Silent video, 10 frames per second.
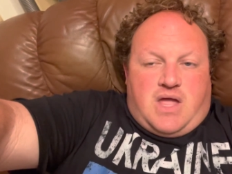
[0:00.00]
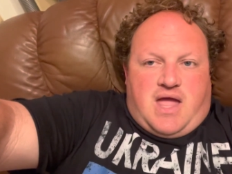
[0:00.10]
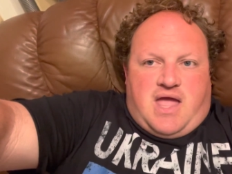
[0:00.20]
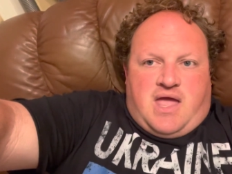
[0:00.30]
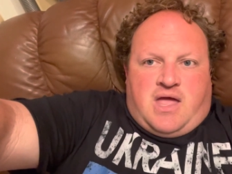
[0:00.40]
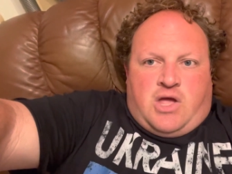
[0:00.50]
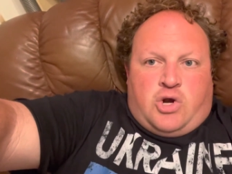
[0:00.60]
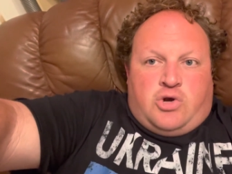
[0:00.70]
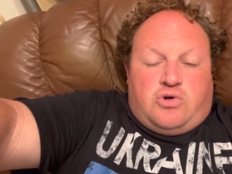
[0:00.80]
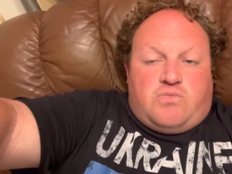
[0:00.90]

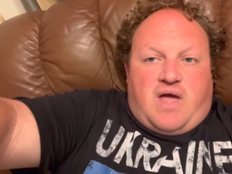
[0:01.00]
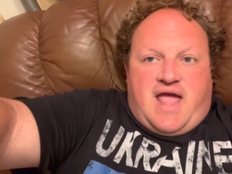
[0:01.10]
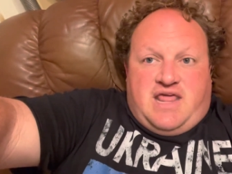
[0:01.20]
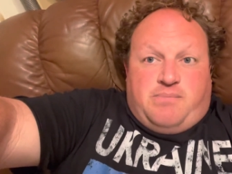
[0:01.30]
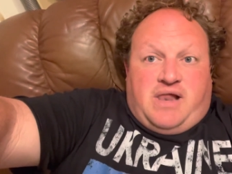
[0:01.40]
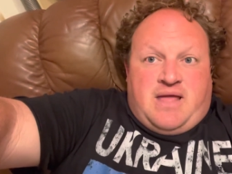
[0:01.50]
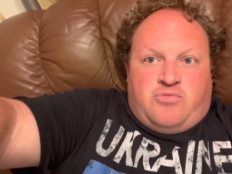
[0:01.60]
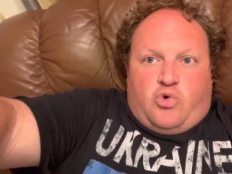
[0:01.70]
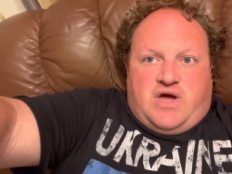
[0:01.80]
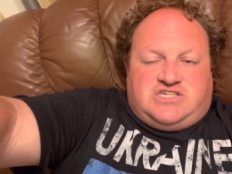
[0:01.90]
And Haiti blamed
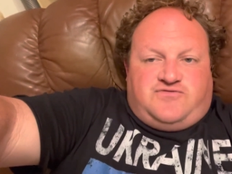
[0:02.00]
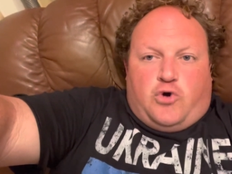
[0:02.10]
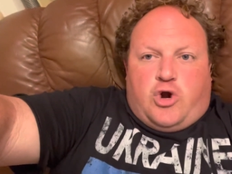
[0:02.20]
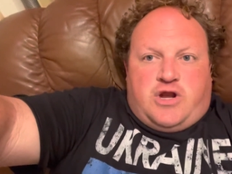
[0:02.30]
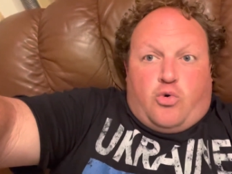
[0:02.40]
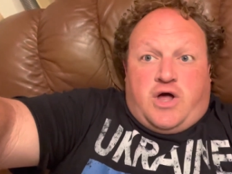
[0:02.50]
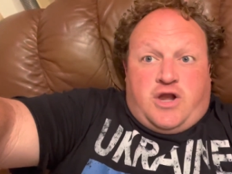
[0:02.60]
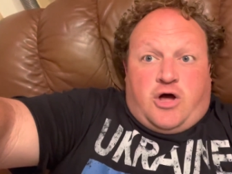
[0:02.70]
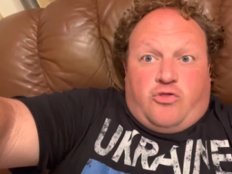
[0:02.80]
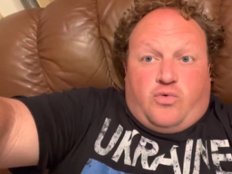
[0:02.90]
the West for it, and it
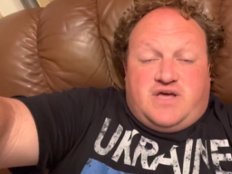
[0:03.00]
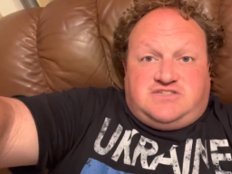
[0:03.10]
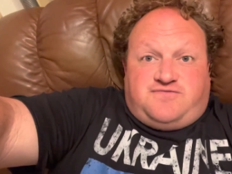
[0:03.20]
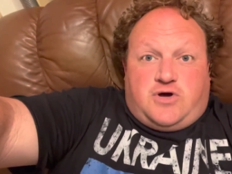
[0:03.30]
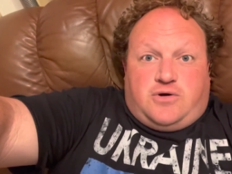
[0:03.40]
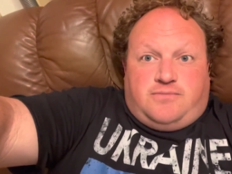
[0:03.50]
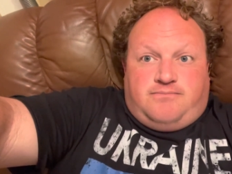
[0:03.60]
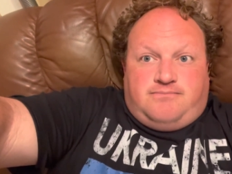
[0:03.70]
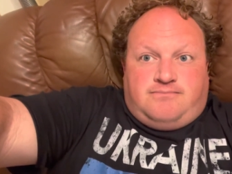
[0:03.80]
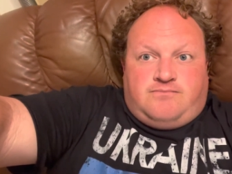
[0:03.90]
wasn't all the West's fault.
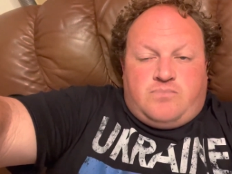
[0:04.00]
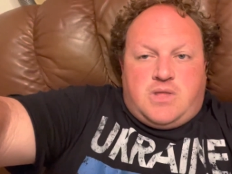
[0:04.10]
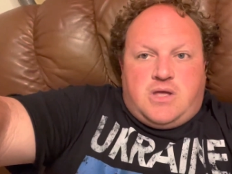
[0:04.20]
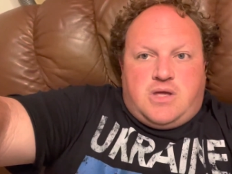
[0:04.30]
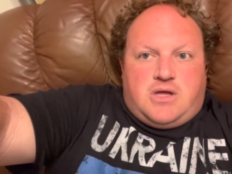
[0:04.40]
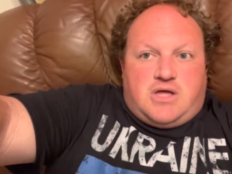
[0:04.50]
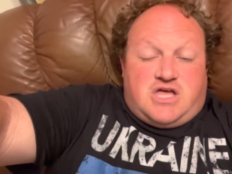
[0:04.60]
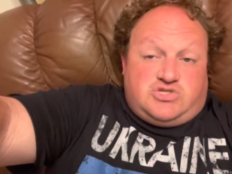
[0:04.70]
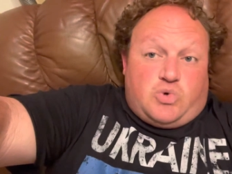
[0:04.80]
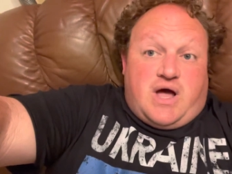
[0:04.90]

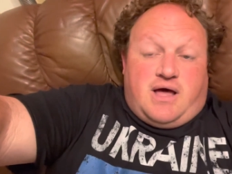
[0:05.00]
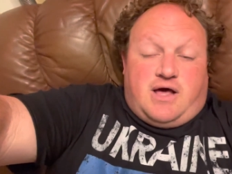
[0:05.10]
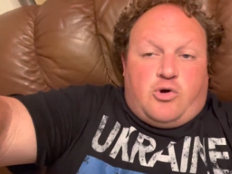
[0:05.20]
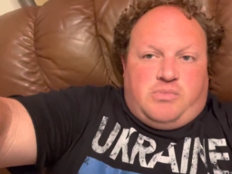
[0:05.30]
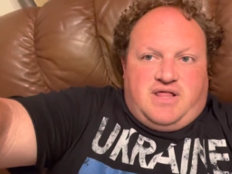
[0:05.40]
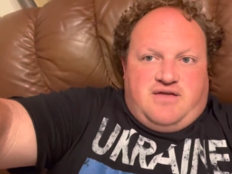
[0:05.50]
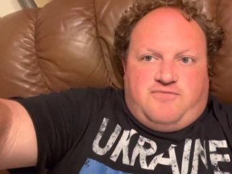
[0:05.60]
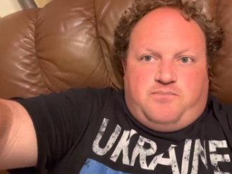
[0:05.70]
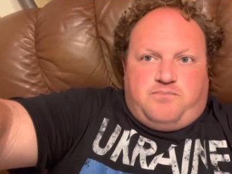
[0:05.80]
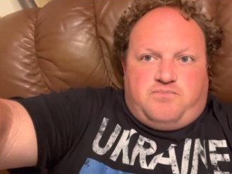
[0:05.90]
That's why I don't believe
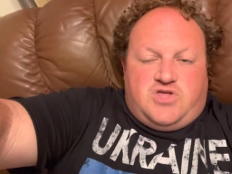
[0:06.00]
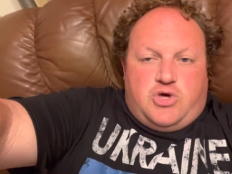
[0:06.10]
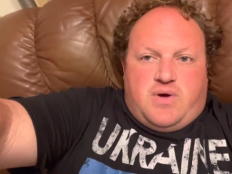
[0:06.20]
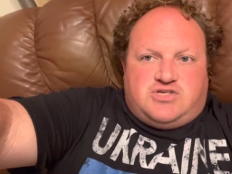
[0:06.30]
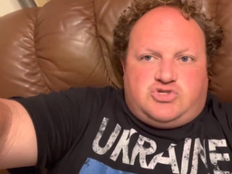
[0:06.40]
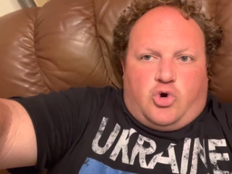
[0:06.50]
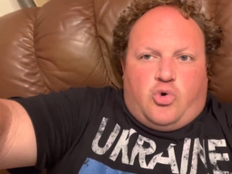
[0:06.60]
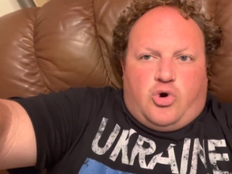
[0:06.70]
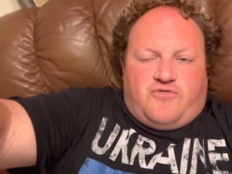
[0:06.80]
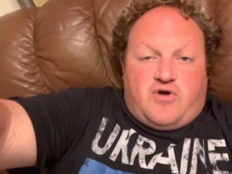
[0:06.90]
the U.S.
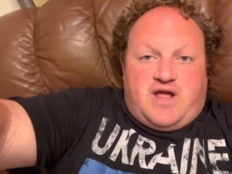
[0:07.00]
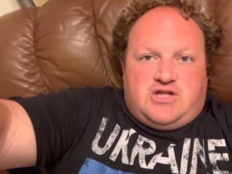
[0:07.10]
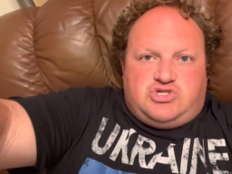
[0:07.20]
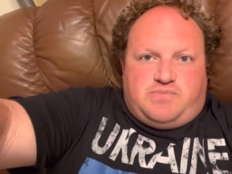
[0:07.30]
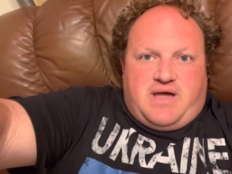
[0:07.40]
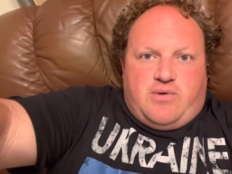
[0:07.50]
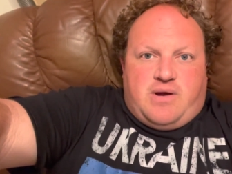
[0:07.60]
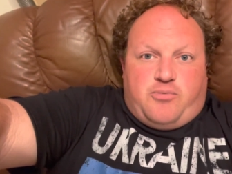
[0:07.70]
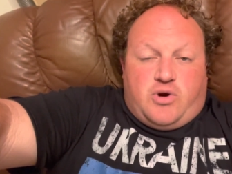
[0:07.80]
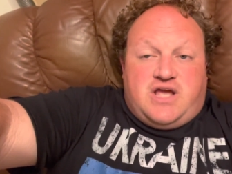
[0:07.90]
or France should pay
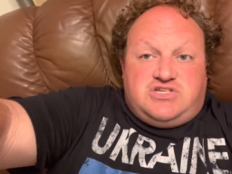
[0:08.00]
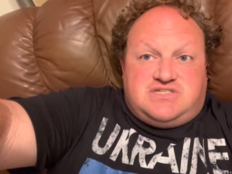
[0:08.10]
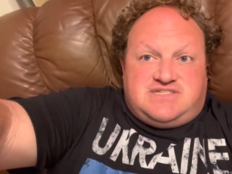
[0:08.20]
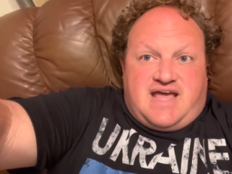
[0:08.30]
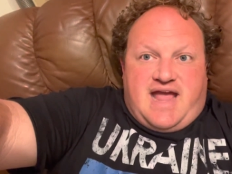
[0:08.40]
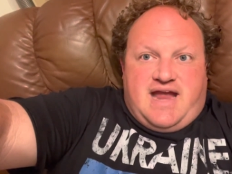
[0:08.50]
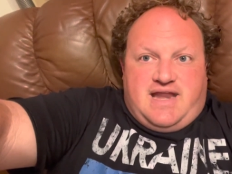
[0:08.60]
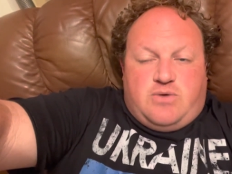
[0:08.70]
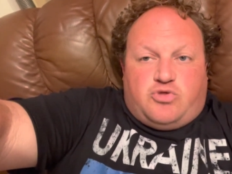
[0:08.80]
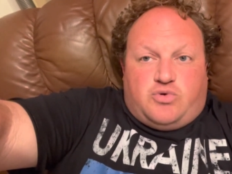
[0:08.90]
reparations to
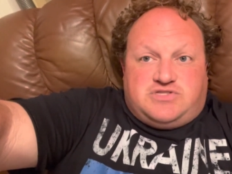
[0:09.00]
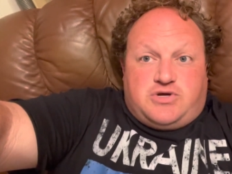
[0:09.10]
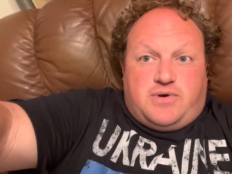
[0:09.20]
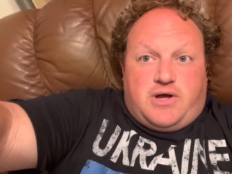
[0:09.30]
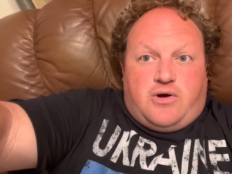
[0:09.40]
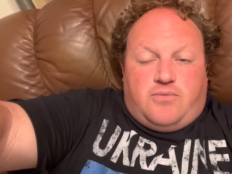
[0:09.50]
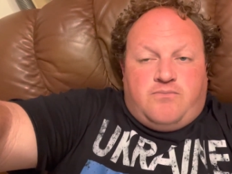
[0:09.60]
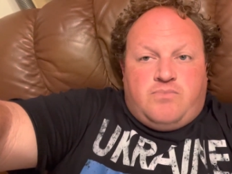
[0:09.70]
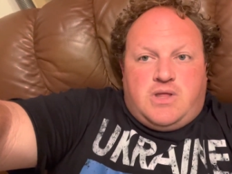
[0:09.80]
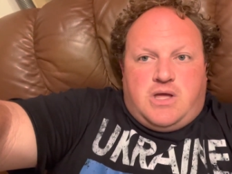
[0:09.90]
Haiti with what's going on.
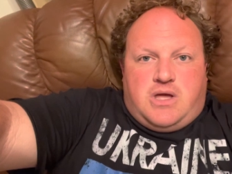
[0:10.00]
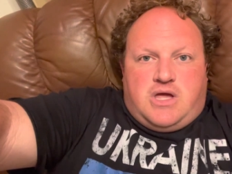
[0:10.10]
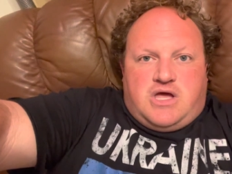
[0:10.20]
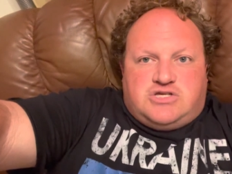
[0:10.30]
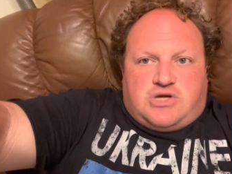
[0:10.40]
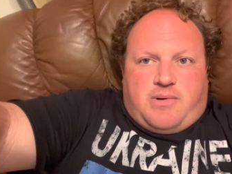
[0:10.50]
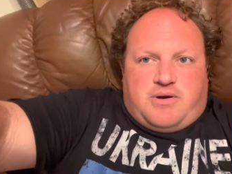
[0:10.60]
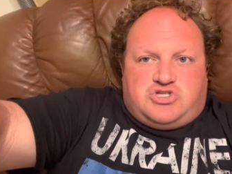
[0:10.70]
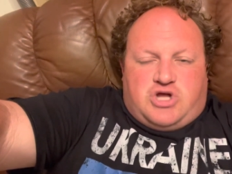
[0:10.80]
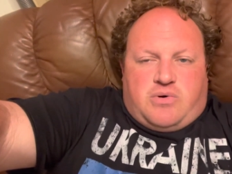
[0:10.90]
So
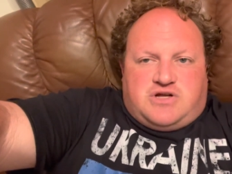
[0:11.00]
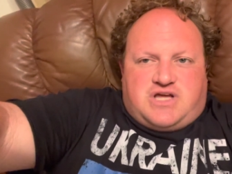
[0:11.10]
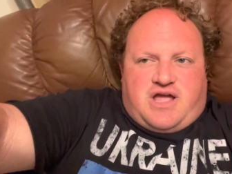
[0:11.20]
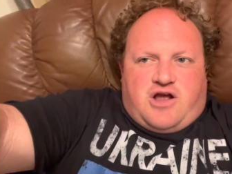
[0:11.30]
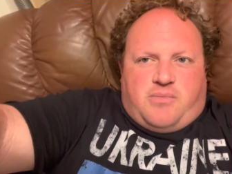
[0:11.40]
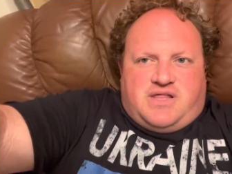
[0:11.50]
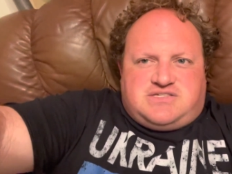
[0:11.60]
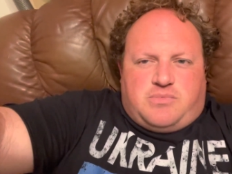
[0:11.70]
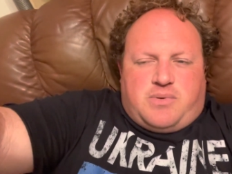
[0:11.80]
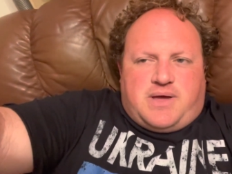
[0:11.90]
everybody's doing well. Take care. God bless
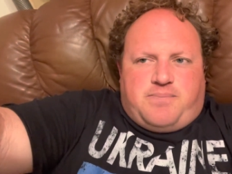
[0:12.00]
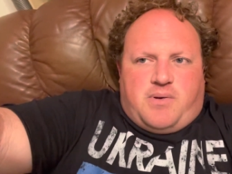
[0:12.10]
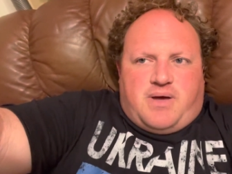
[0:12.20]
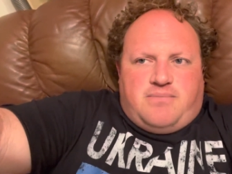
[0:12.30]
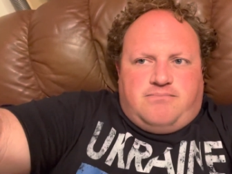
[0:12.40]
them. Bye-bye. Bye-bye.